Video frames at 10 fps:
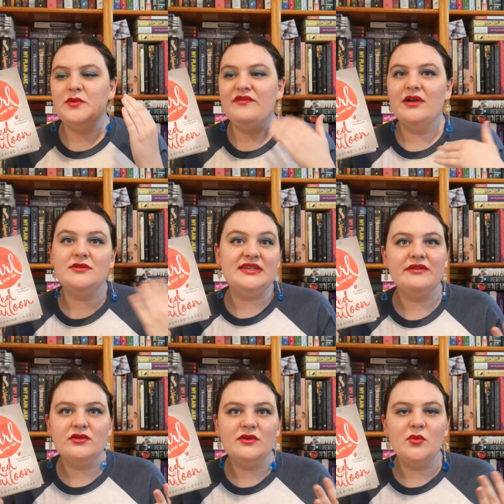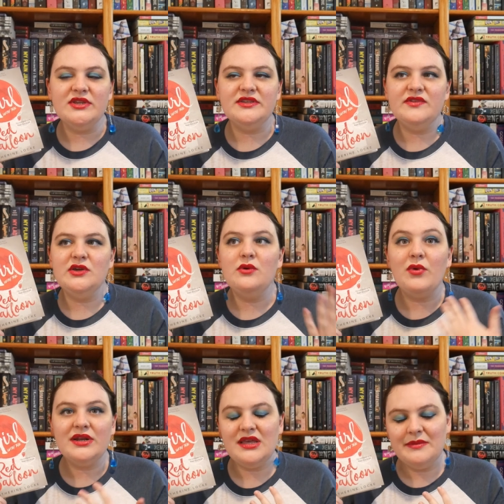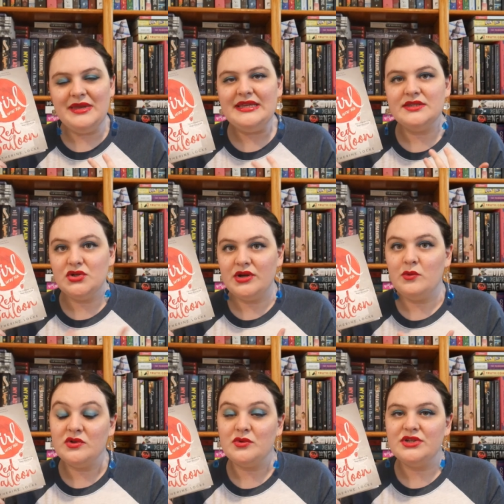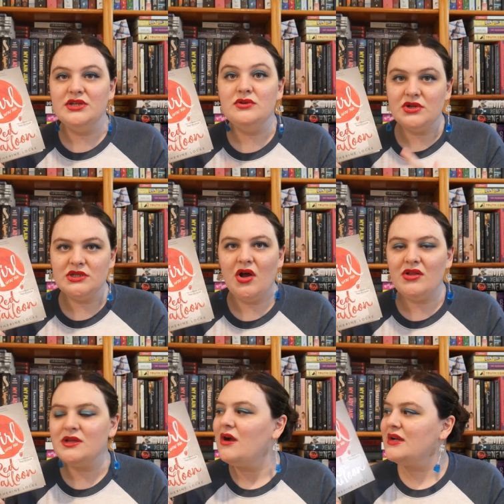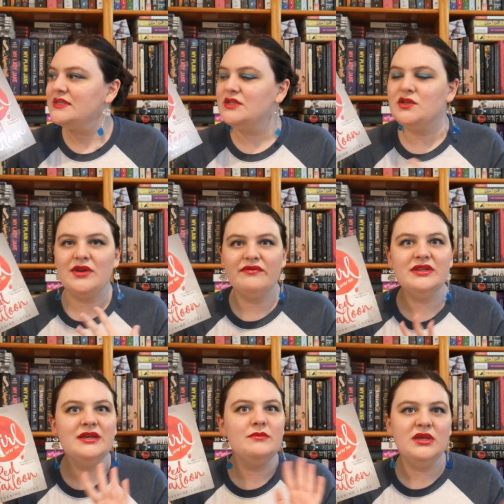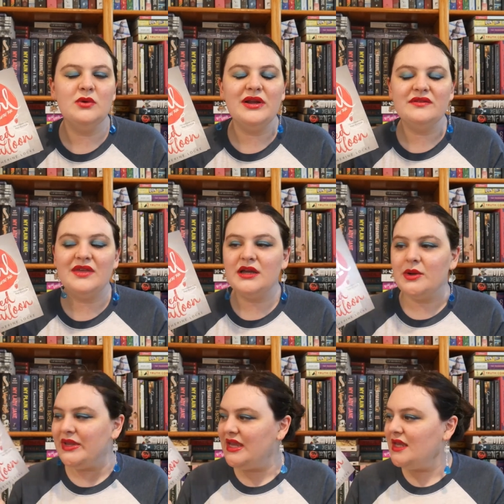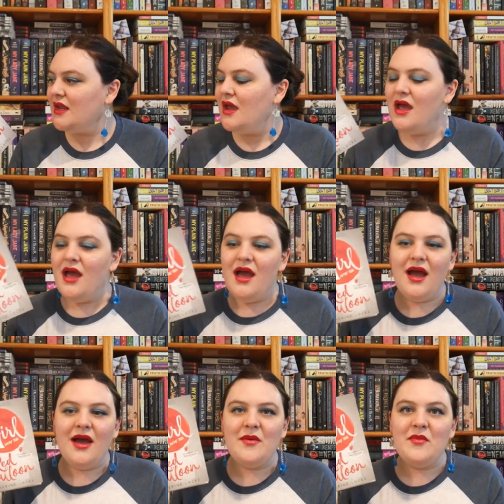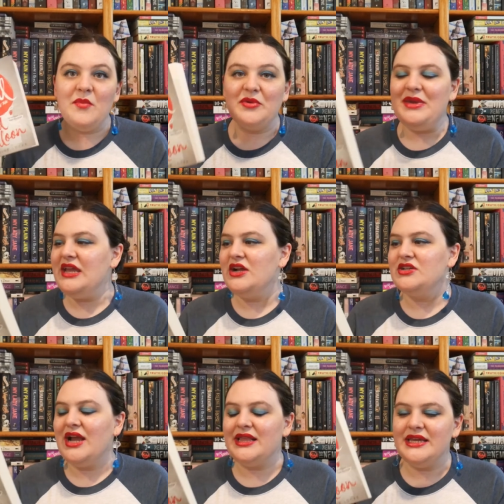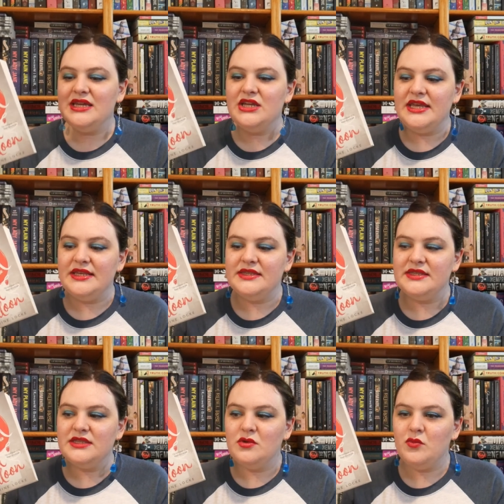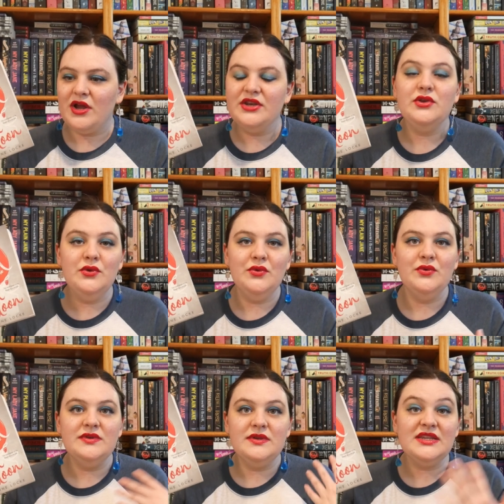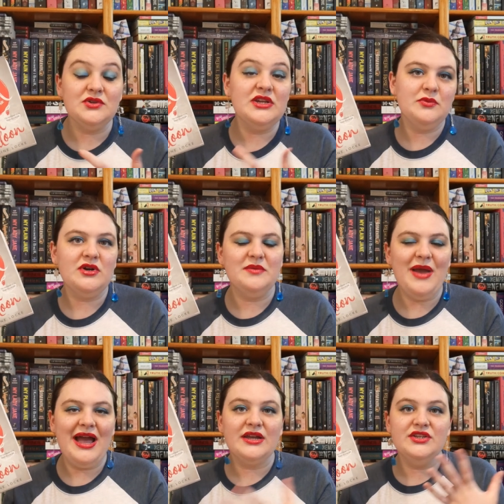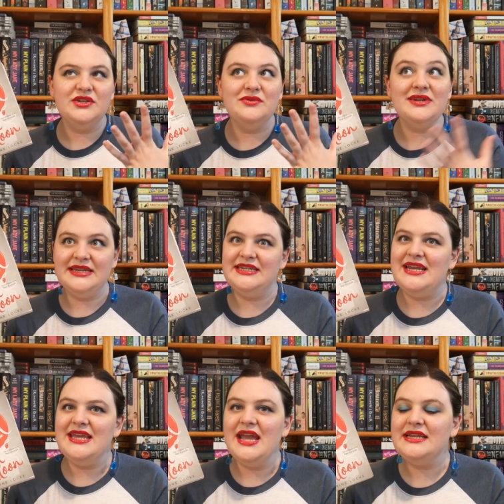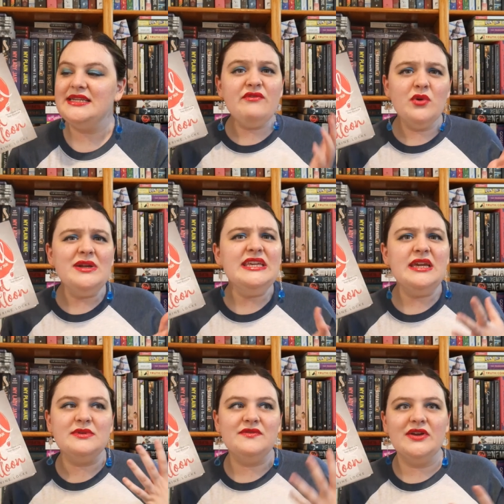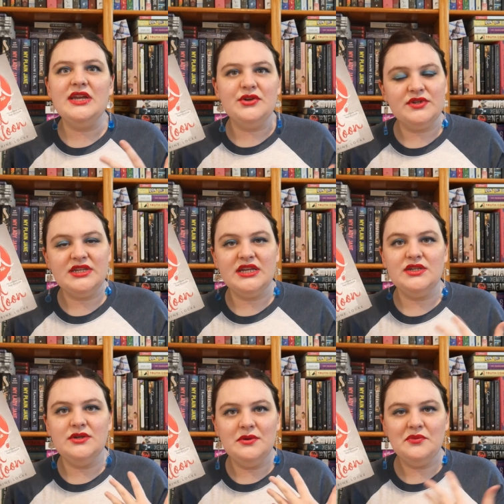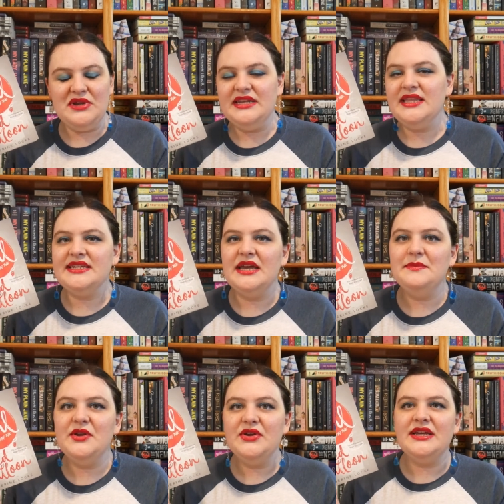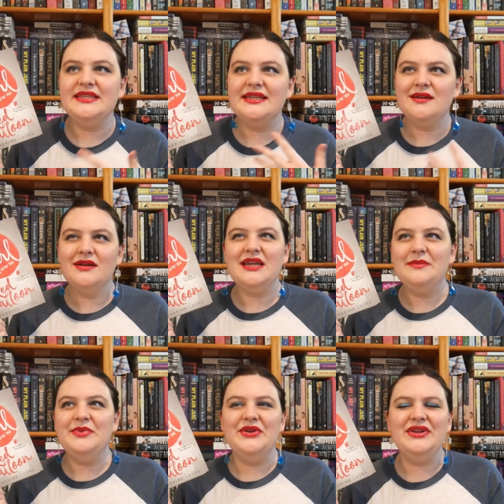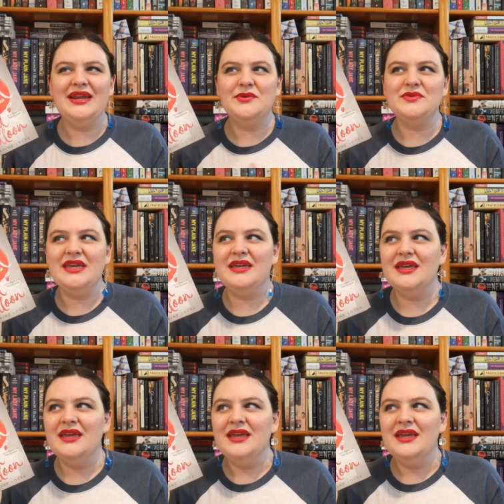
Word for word: we follow several points of view. One of them is during World War II, during the Holocaust, so definitely be aware of that going in. Um, but our main character, Ellie, is the one who gets transported back to 1988. And for one thing, it was very interesting to read in that time period because that's not a time period I don't think